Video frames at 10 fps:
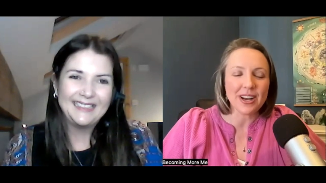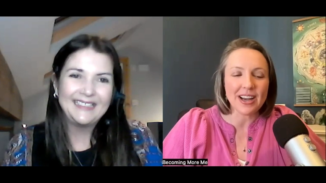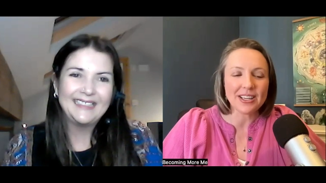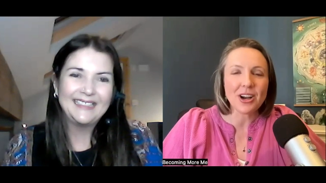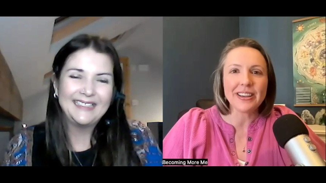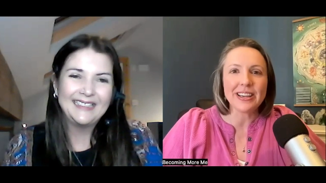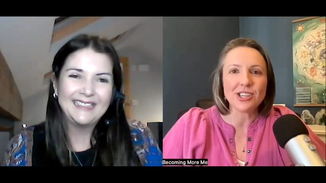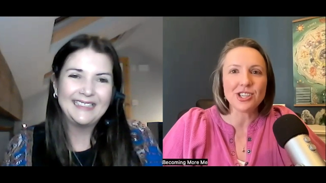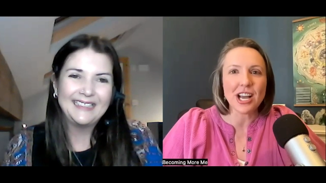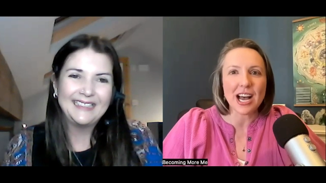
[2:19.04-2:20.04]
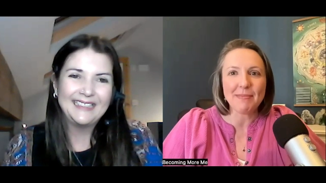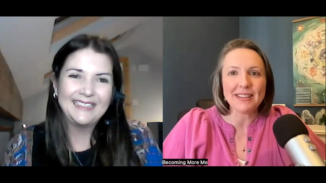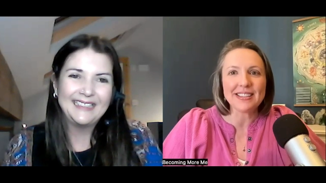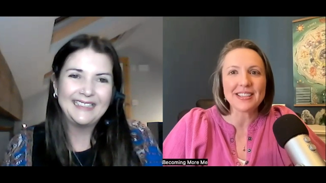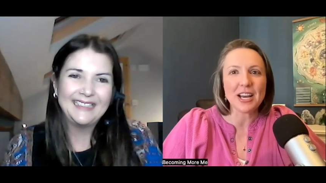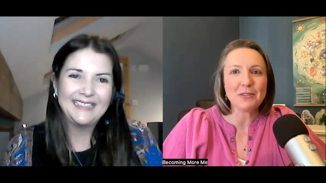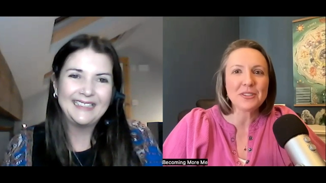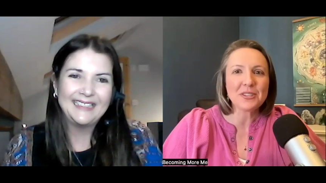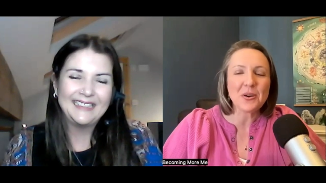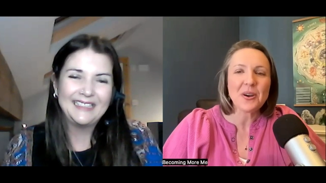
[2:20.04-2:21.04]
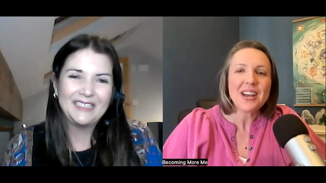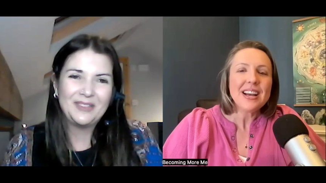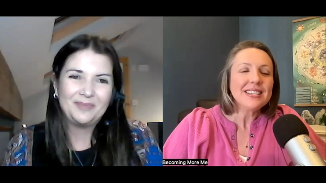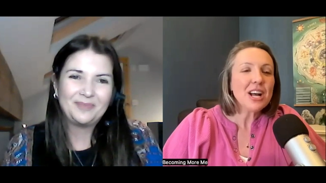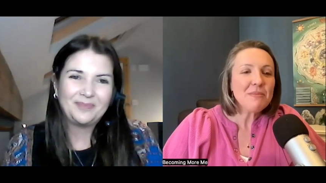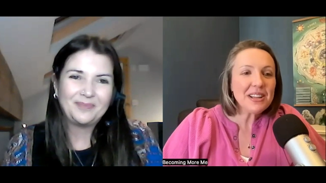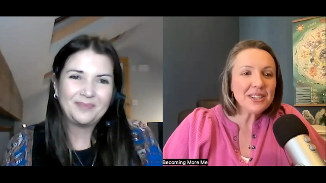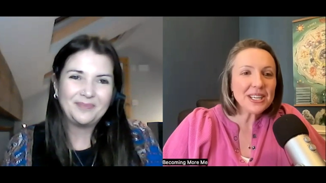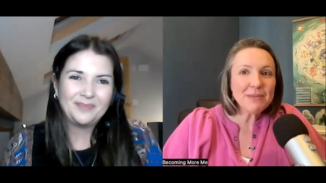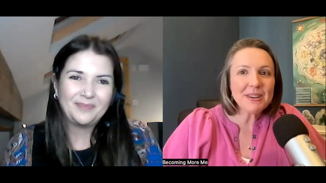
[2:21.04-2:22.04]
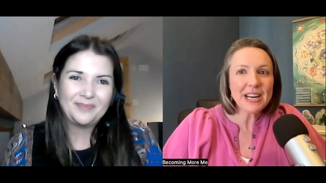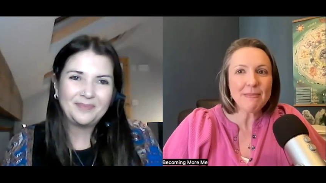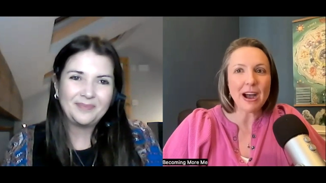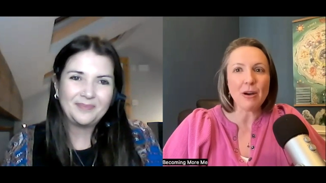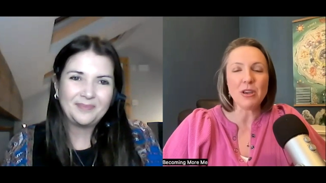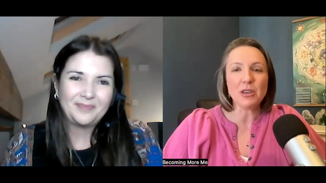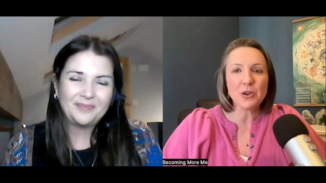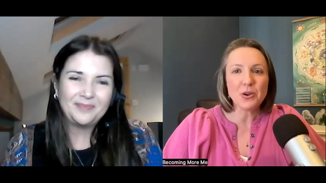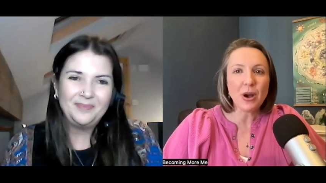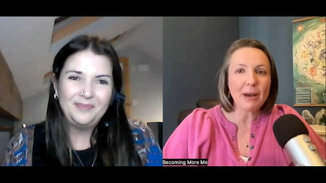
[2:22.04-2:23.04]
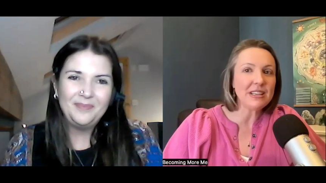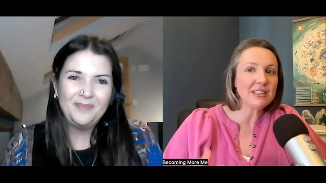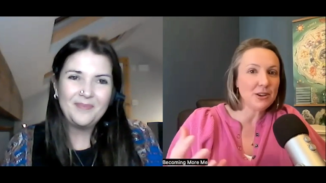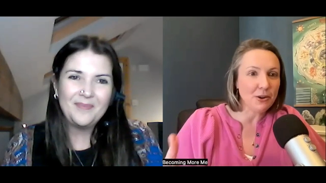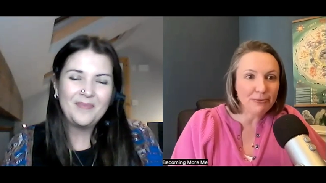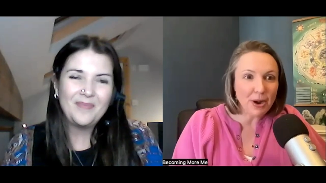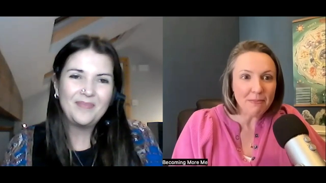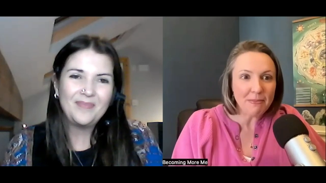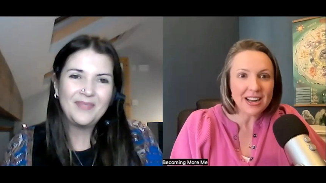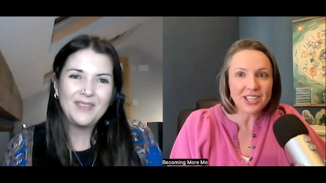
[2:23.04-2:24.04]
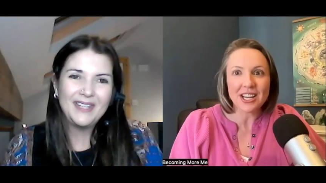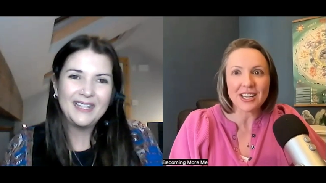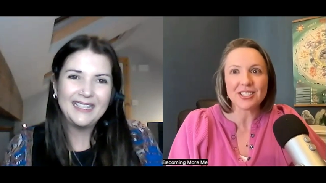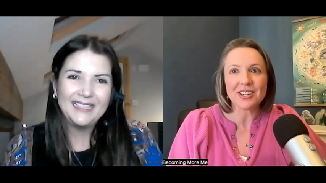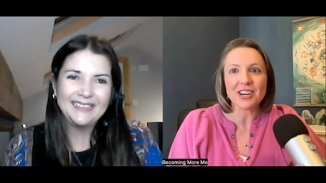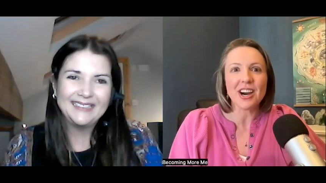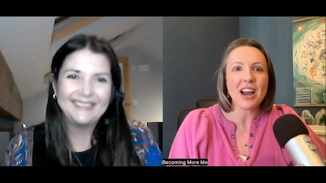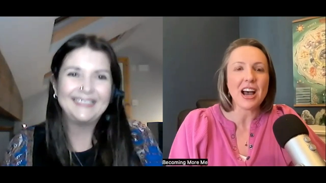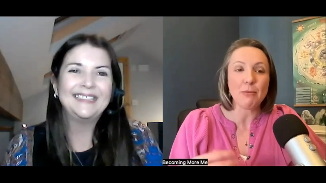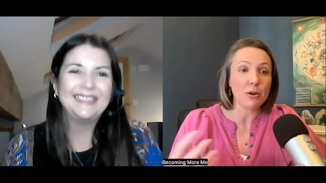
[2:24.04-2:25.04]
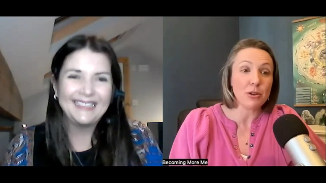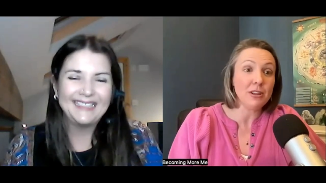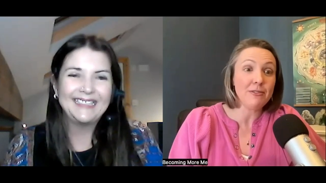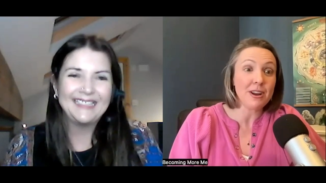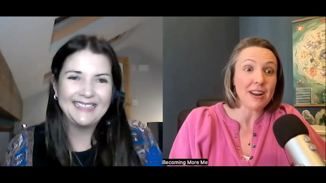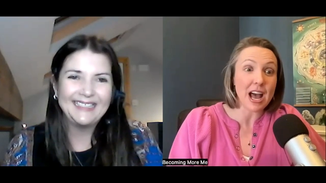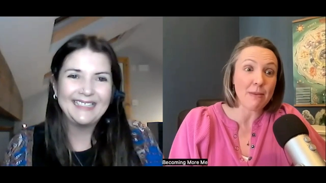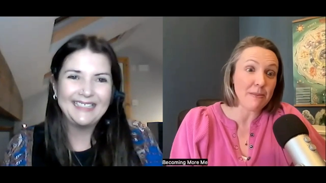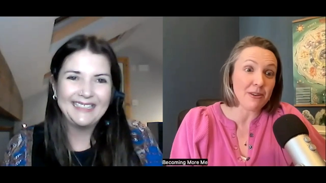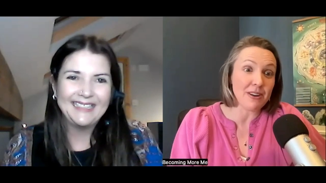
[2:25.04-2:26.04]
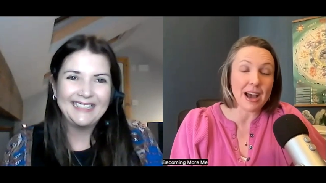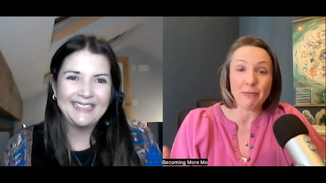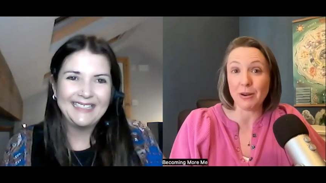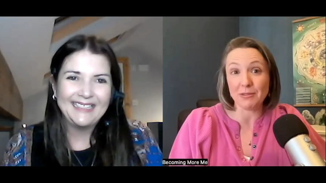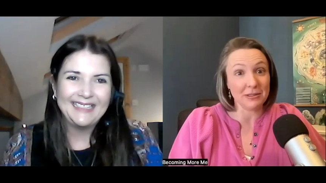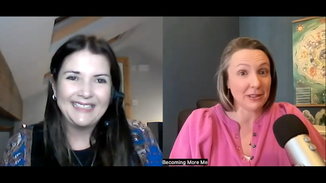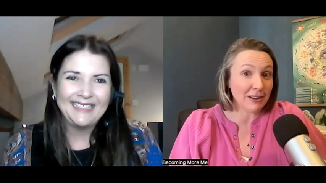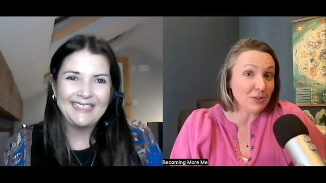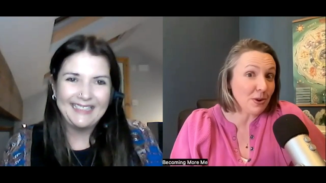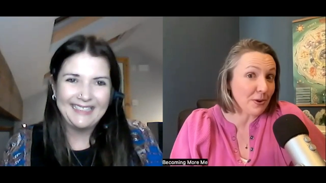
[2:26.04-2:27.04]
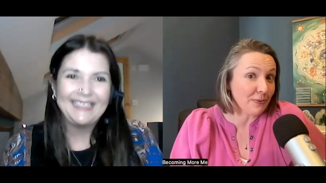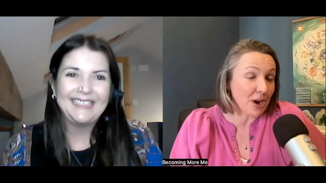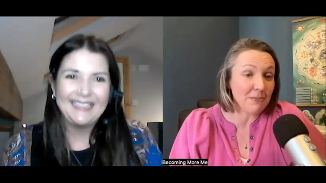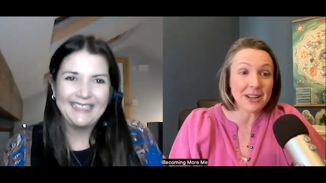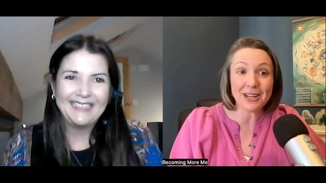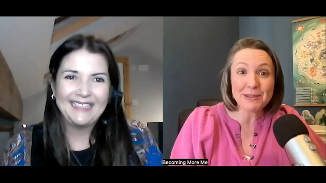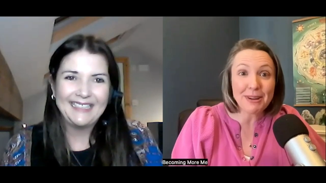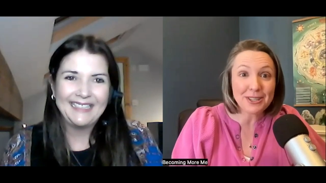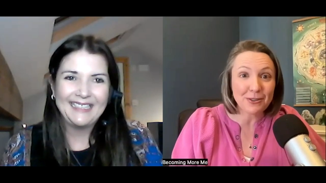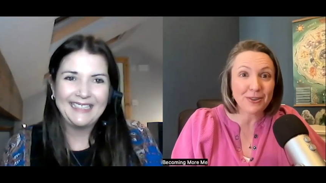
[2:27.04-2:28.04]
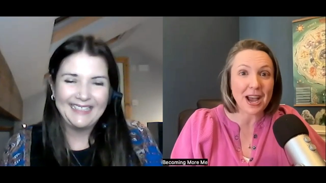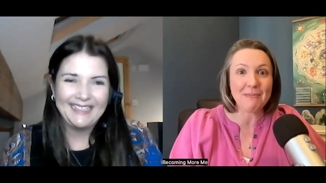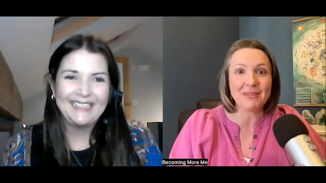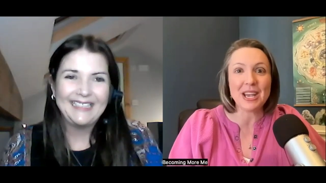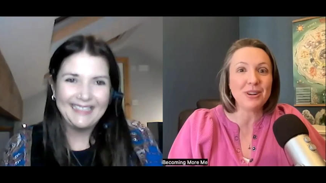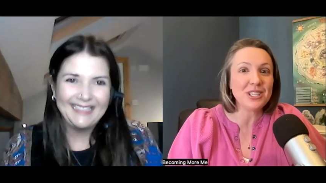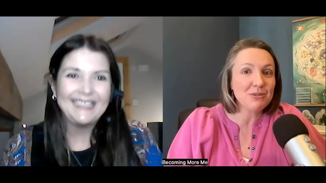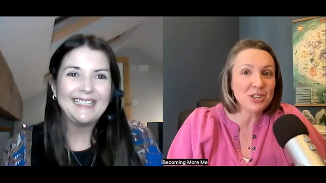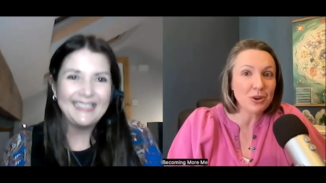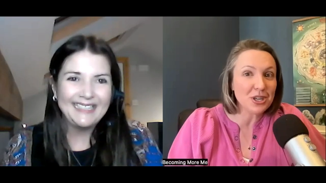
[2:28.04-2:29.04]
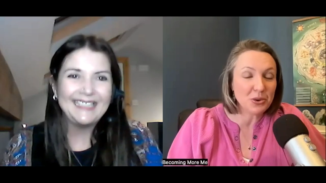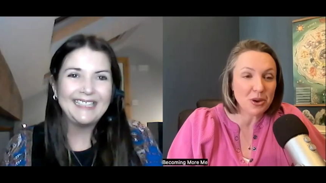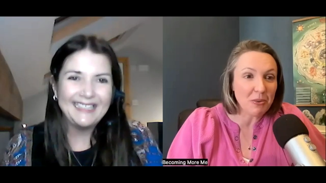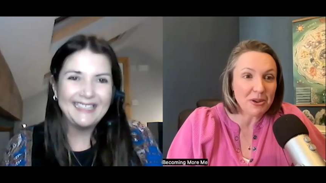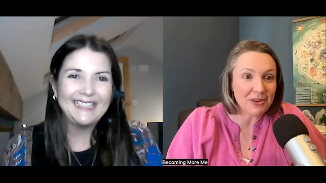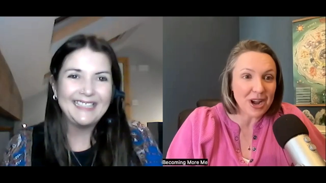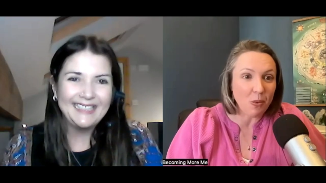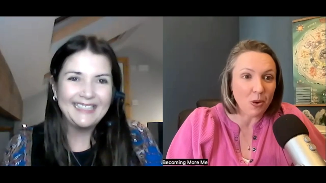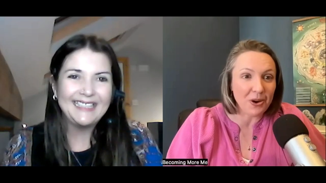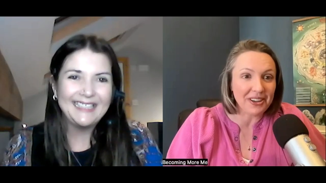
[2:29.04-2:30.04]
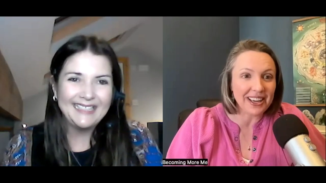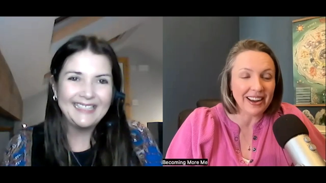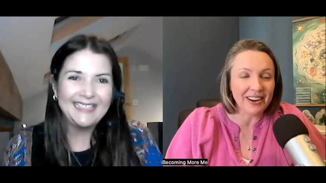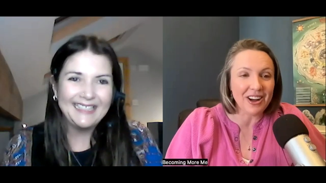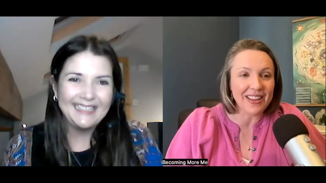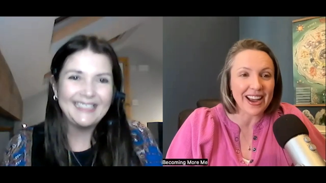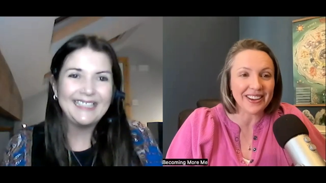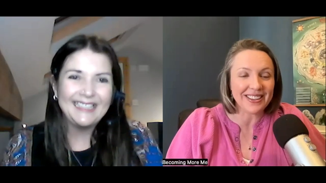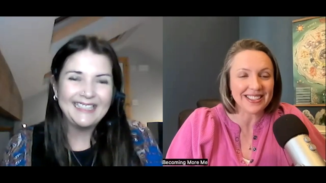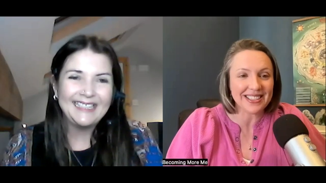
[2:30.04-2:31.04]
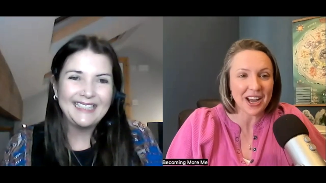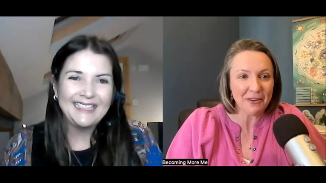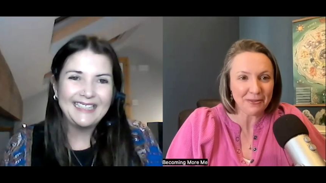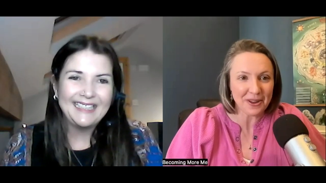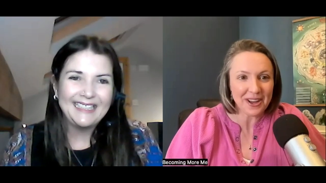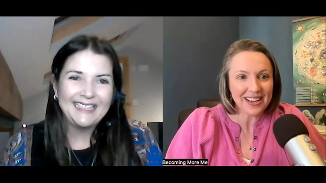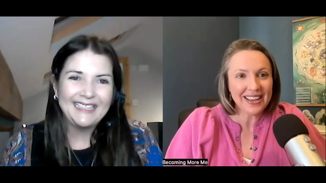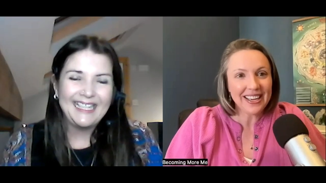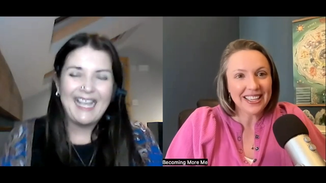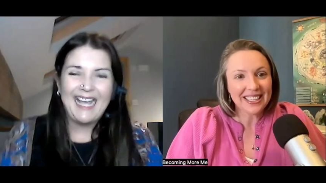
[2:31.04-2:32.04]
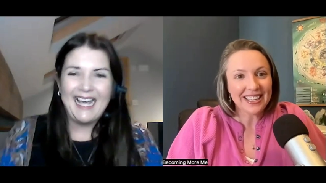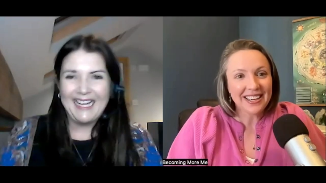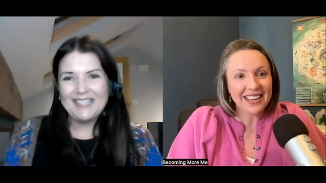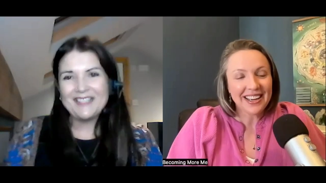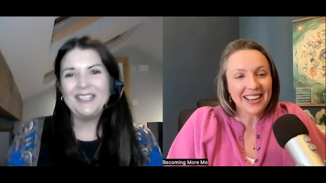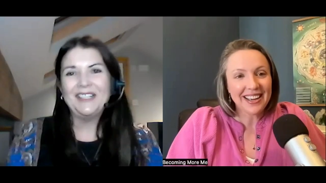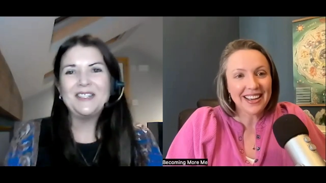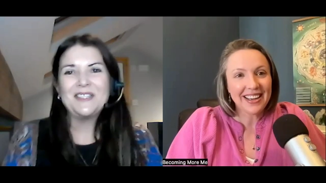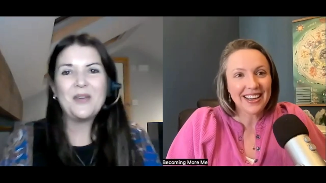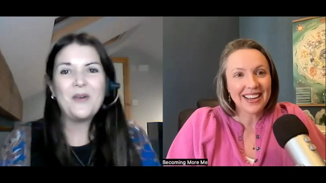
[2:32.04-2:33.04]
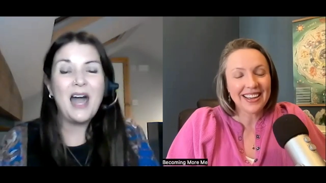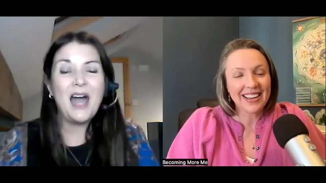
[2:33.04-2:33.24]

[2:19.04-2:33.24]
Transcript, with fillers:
Speaker 1: uh, talking shop and stuff. So tell me a little bit about you. Obviously, you're from Manchester, um, or you live there now. Maybe you're not. Where, tell us where you're from. Tell us about your family, what you enjoy doing when you're not working, and all that good stuff.
Speaker 2: Excellent. So